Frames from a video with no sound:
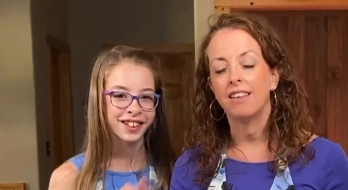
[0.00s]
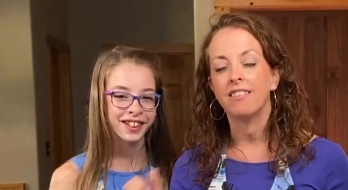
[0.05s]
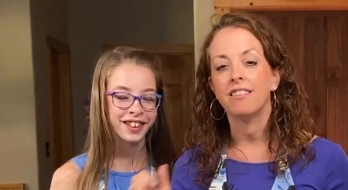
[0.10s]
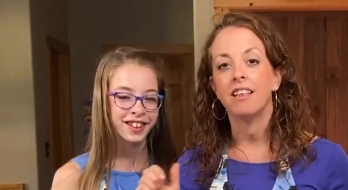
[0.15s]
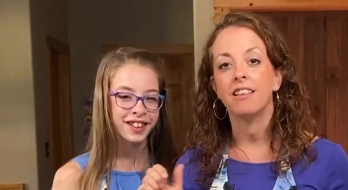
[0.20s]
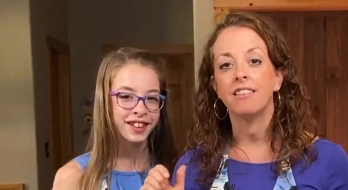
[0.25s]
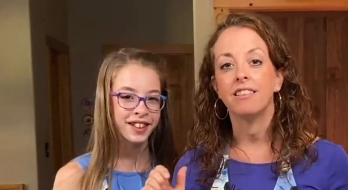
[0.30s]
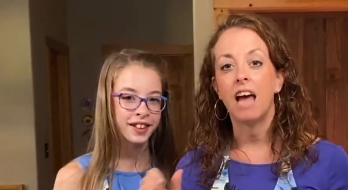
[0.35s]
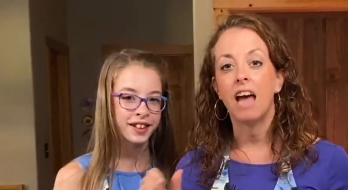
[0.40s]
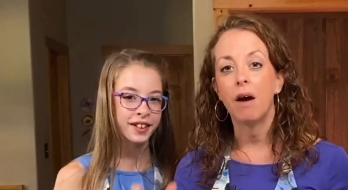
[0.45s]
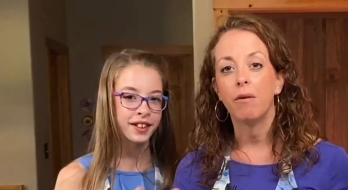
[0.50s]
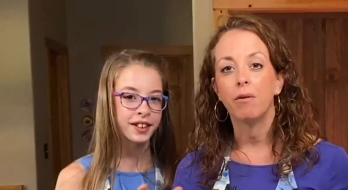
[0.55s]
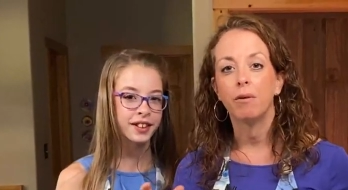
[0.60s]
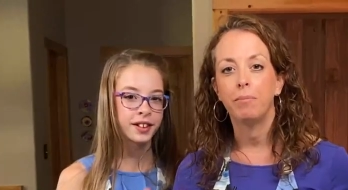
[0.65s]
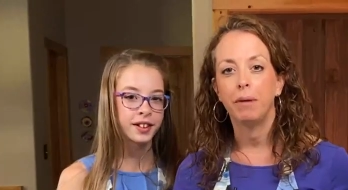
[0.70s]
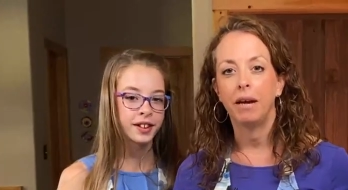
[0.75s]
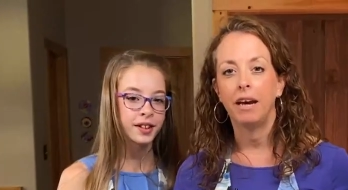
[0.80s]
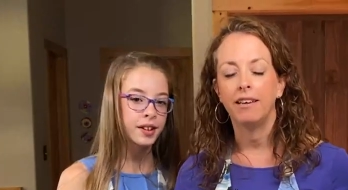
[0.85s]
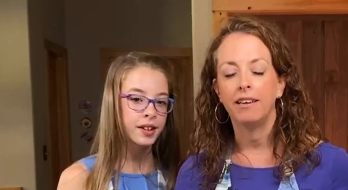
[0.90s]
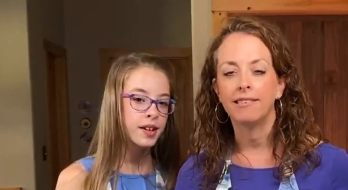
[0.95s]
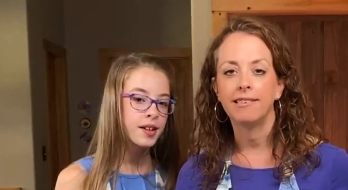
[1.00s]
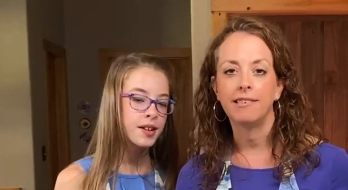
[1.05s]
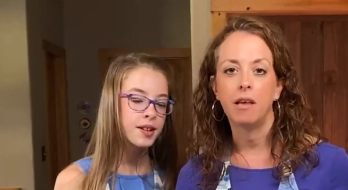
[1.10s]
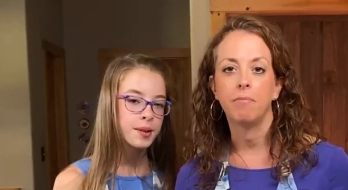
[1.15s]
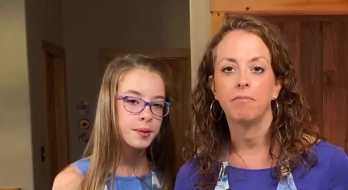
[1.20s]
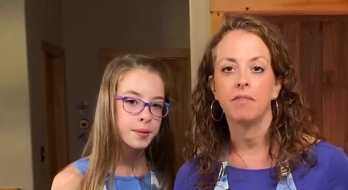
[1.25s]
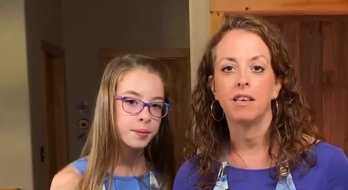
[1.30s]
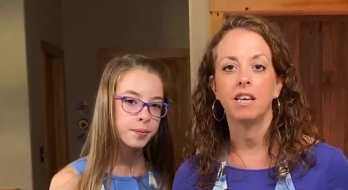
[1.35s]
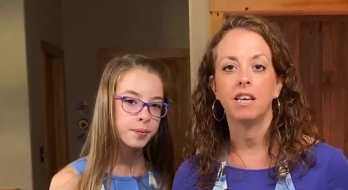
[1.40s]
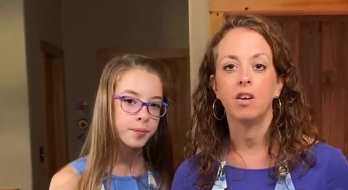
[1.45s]
Speaker 1: and then that would be
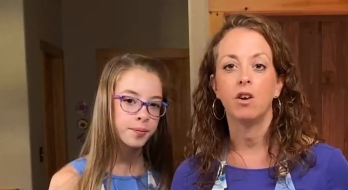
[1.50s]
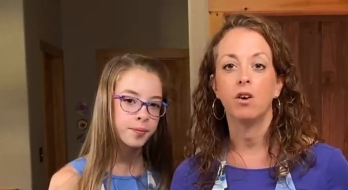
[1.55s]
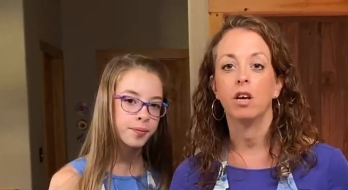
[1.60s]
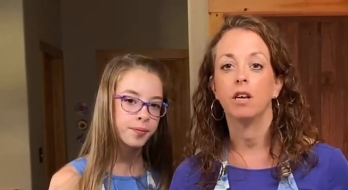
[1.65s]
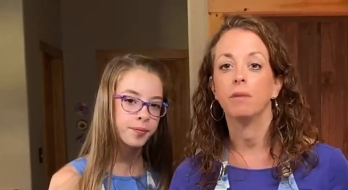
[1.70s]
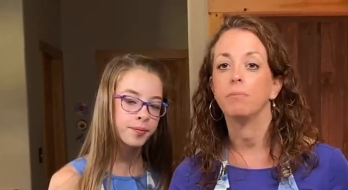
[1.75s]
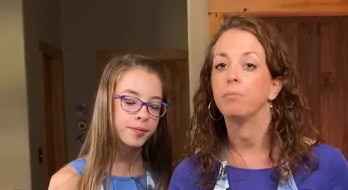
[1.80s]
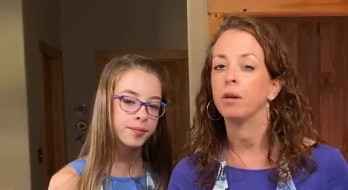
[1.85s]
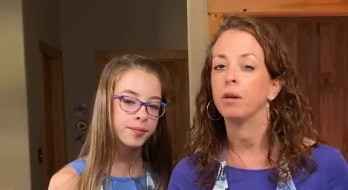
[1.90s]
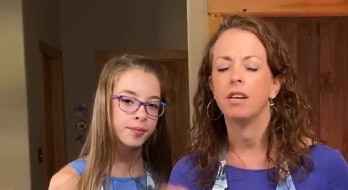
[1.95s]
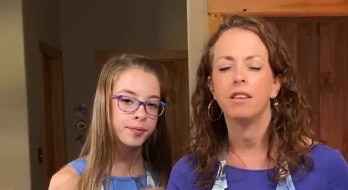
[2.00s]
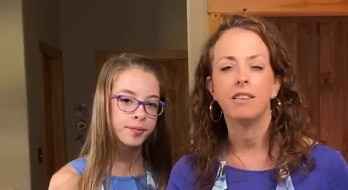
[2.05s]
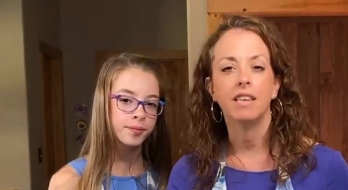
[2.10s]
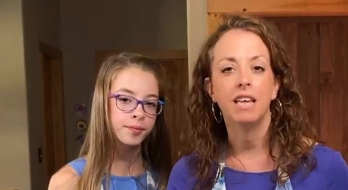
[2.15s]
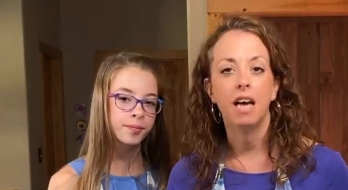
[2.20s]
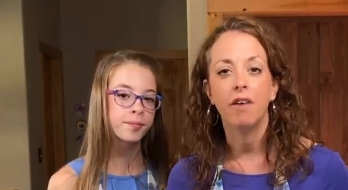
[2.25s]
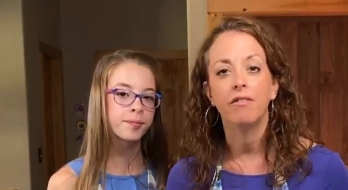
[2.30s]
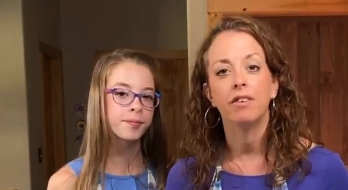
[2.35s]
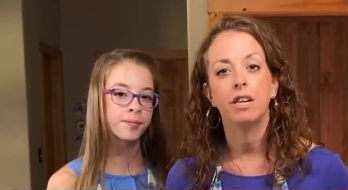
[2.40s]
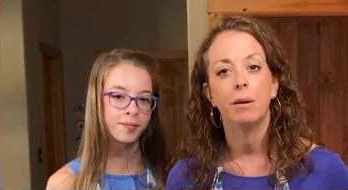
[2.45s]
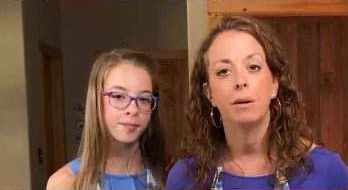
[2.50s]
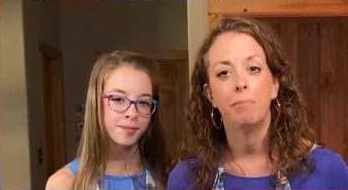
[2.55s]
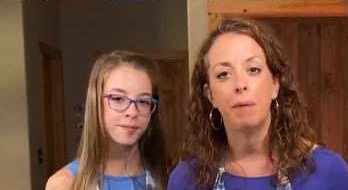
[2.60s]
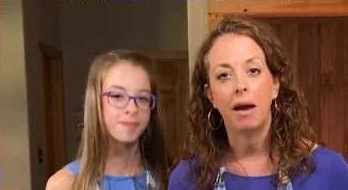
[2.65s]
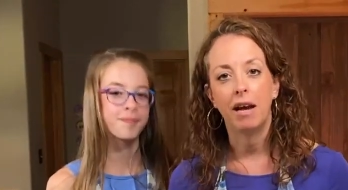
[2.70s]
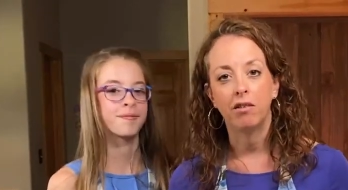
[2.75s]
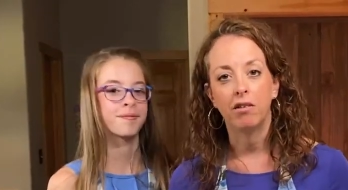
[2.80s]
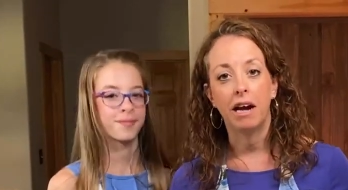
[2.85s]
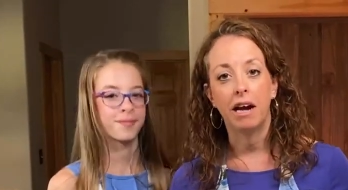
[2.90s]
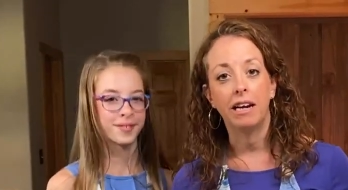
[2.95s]
something you could put in the oven and
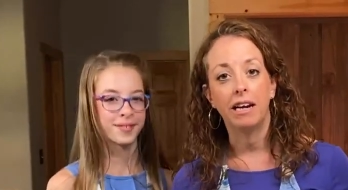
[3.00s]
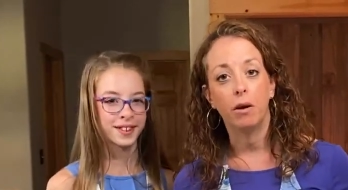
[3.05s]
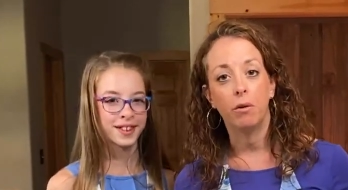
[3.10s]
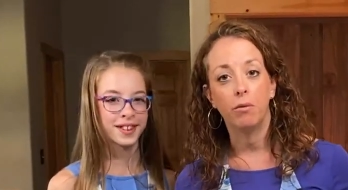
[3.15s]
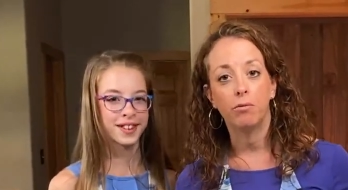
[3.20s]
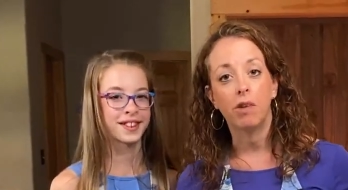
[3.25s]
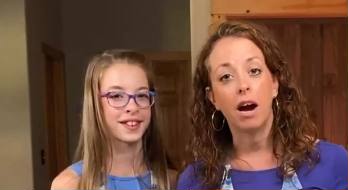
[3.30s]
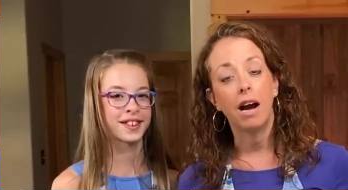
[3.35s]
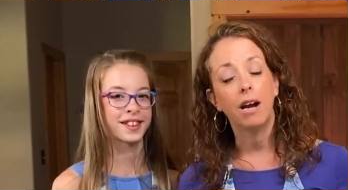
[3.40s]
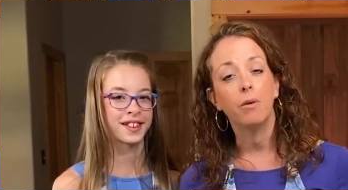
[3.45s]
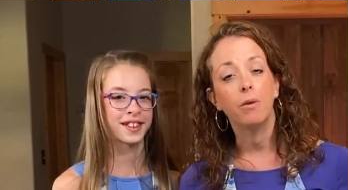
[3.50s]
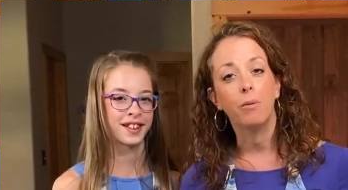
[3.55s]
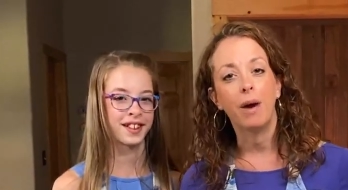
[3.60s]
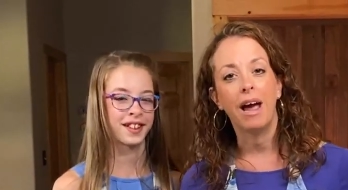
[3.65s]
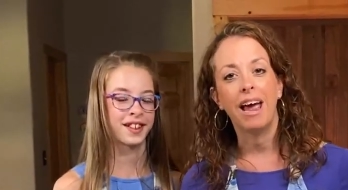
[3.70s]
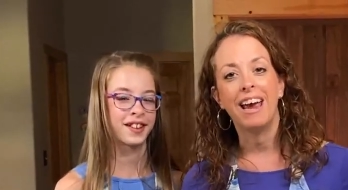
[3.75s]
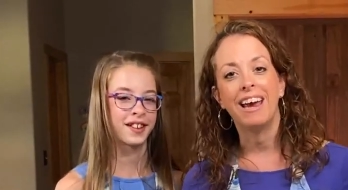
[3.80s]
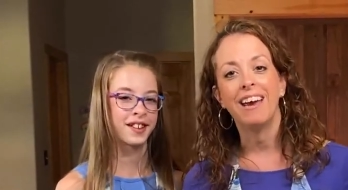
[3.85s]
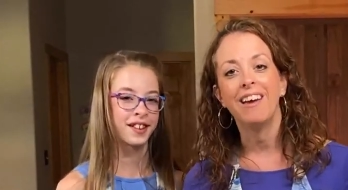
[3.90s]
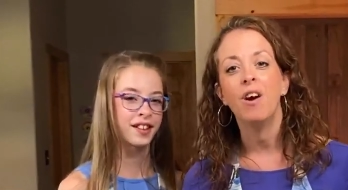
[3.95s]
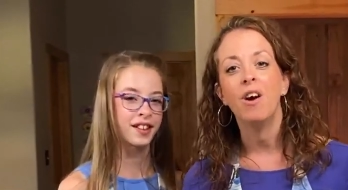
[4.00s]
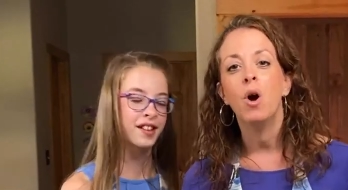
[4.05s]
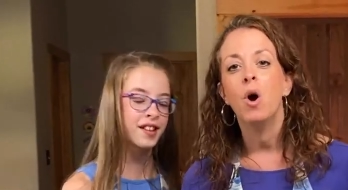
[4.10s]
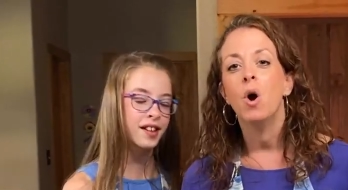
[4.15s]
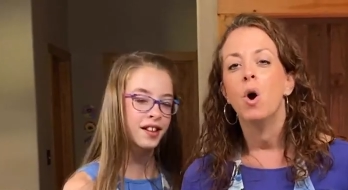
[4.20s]
bake right right away,